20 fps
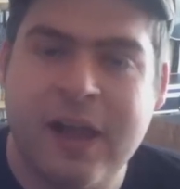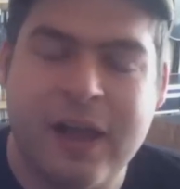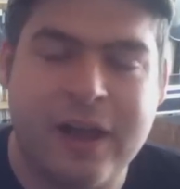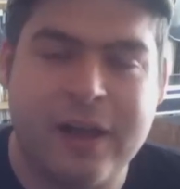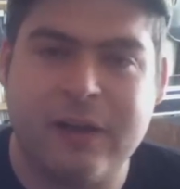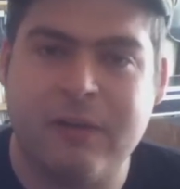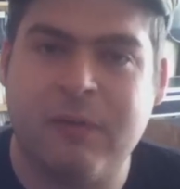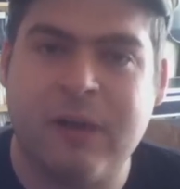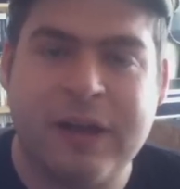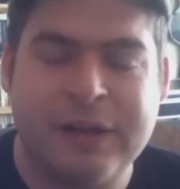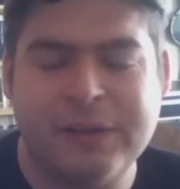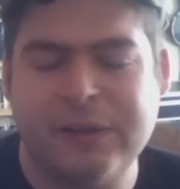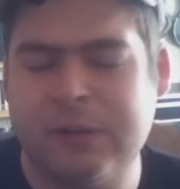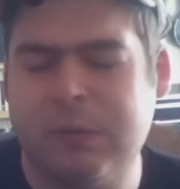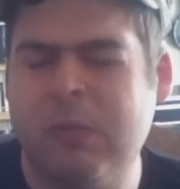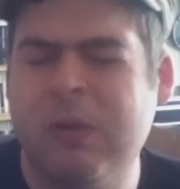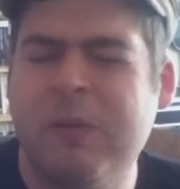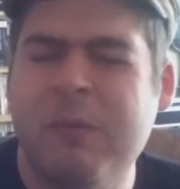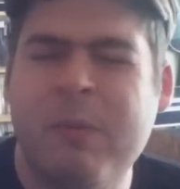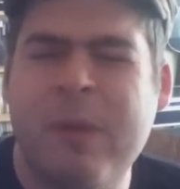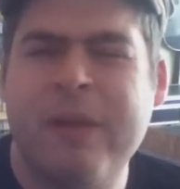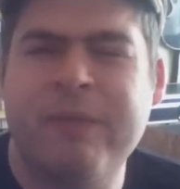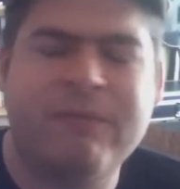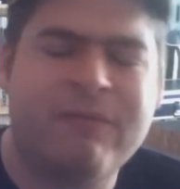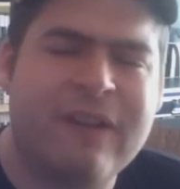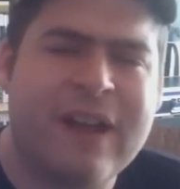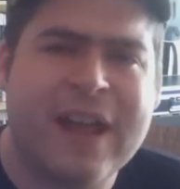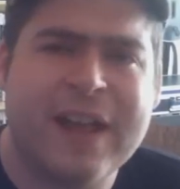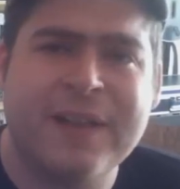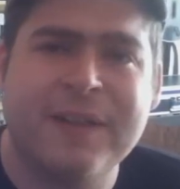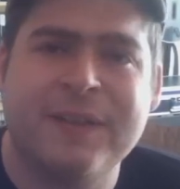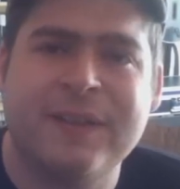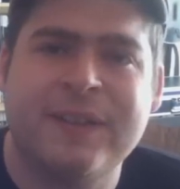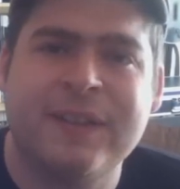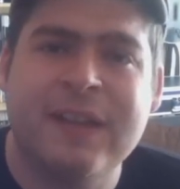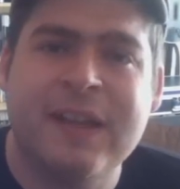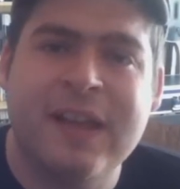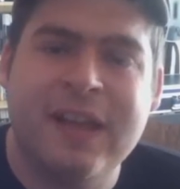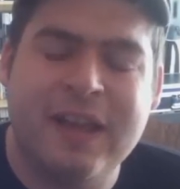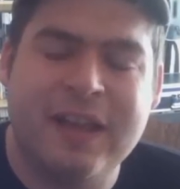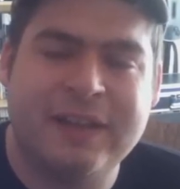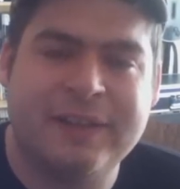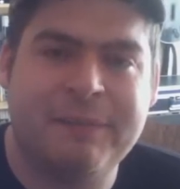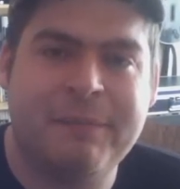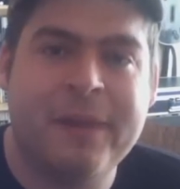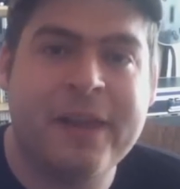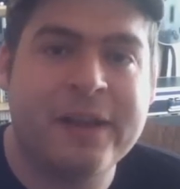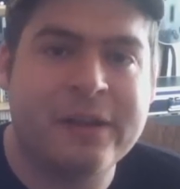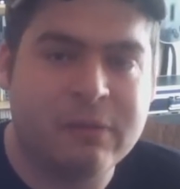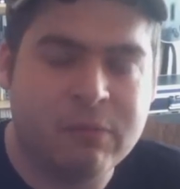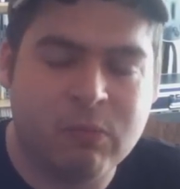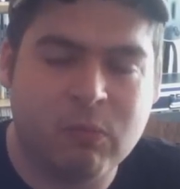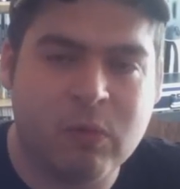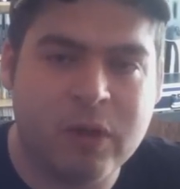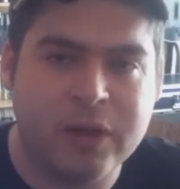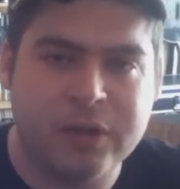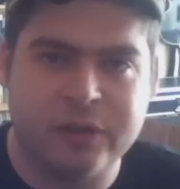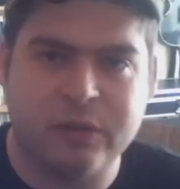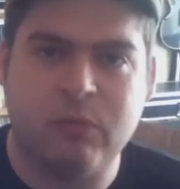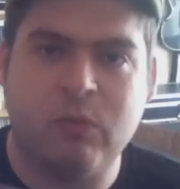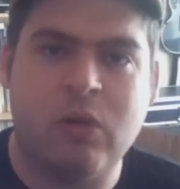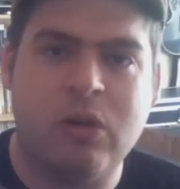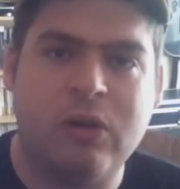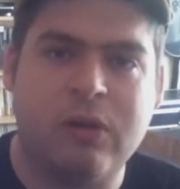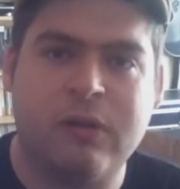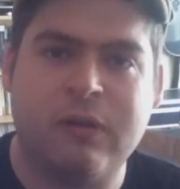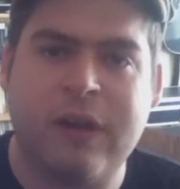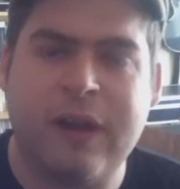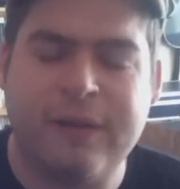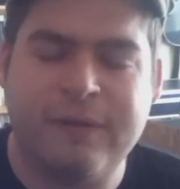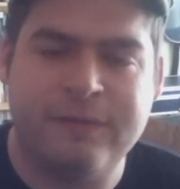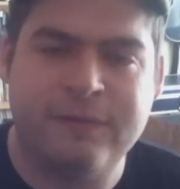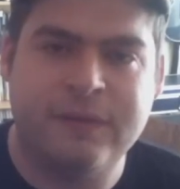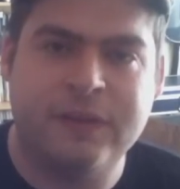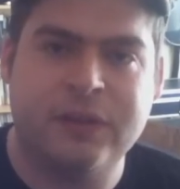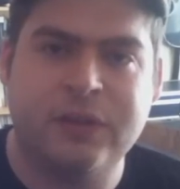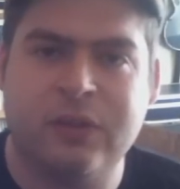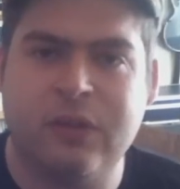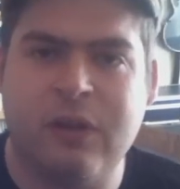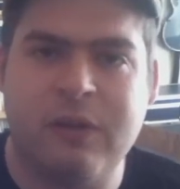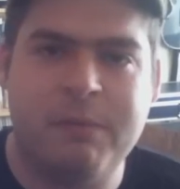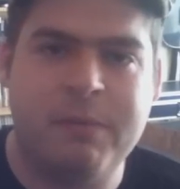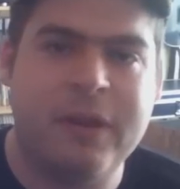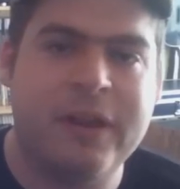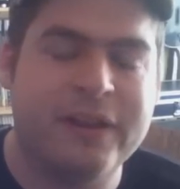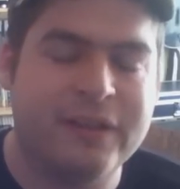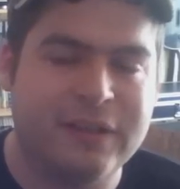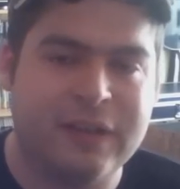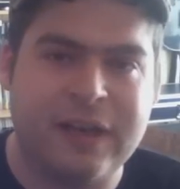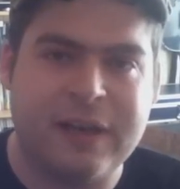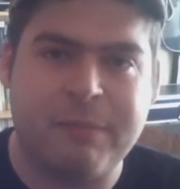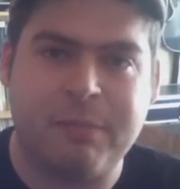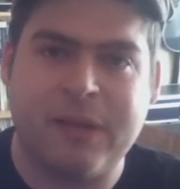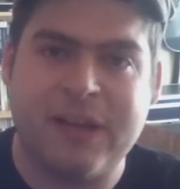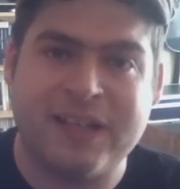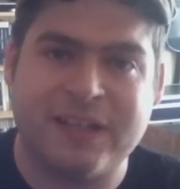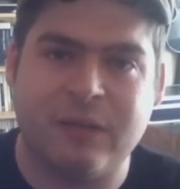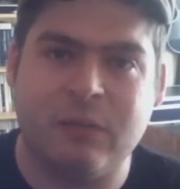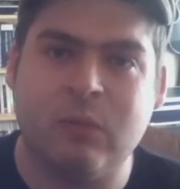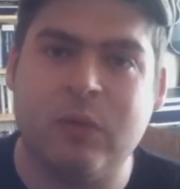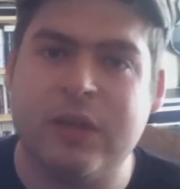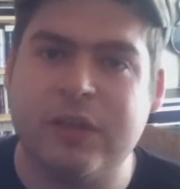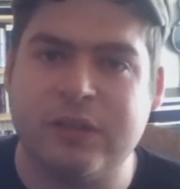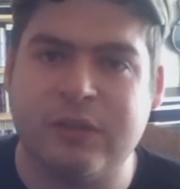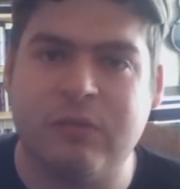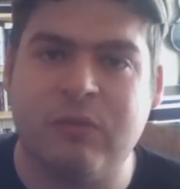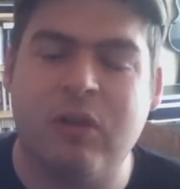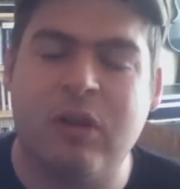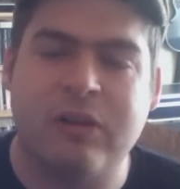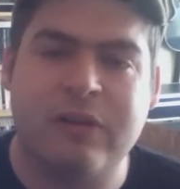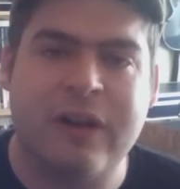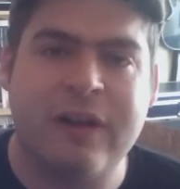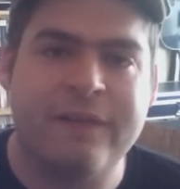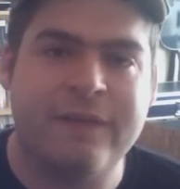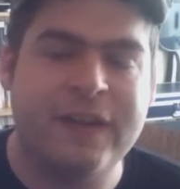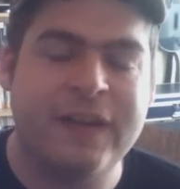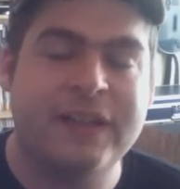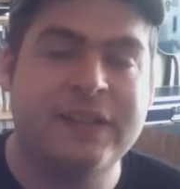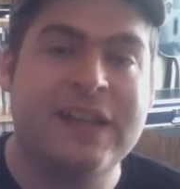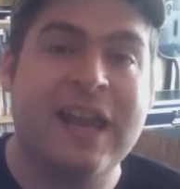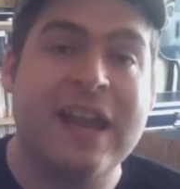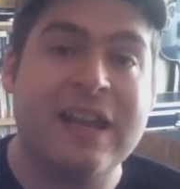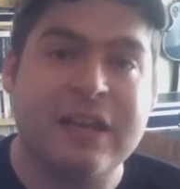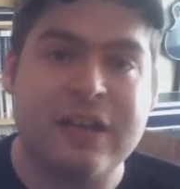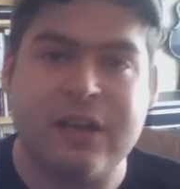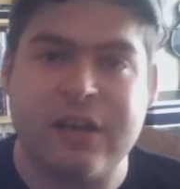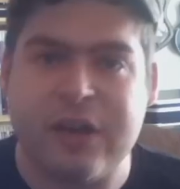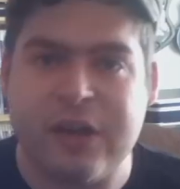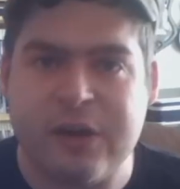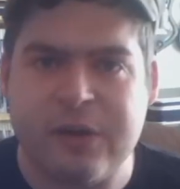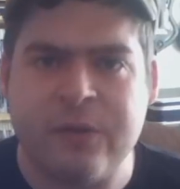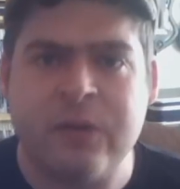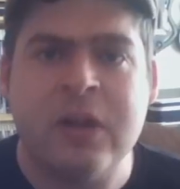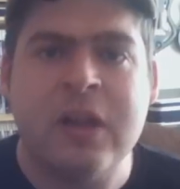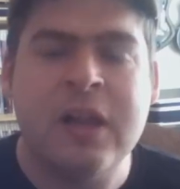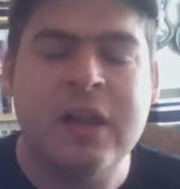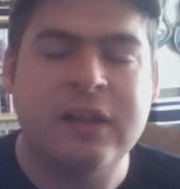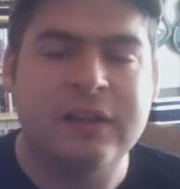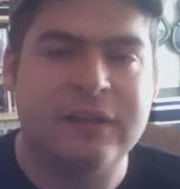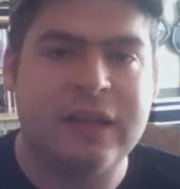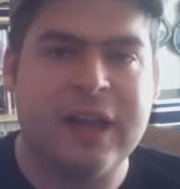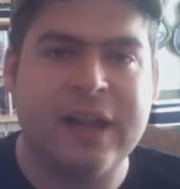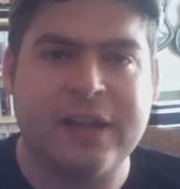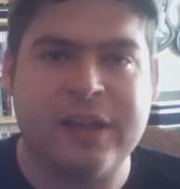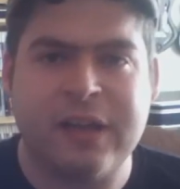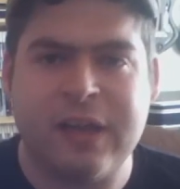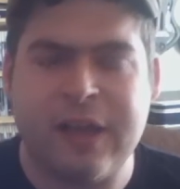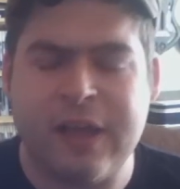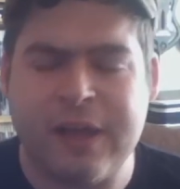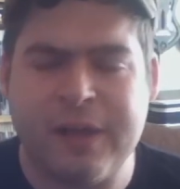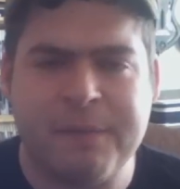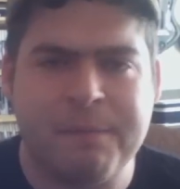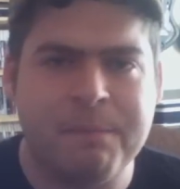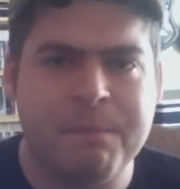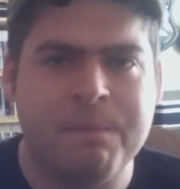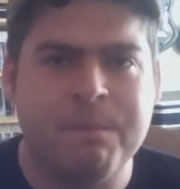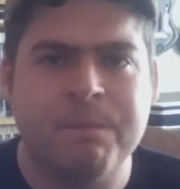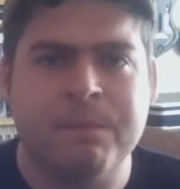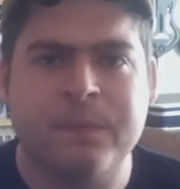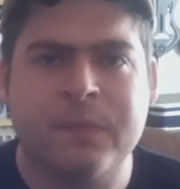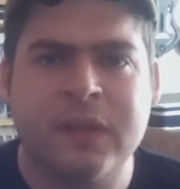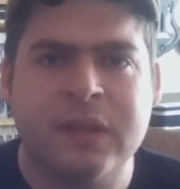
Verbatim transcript: I don't know why, because one of my friends is a big World of Warcraft sort of person. He plays on World of Warcraft, and he's getting a new like um,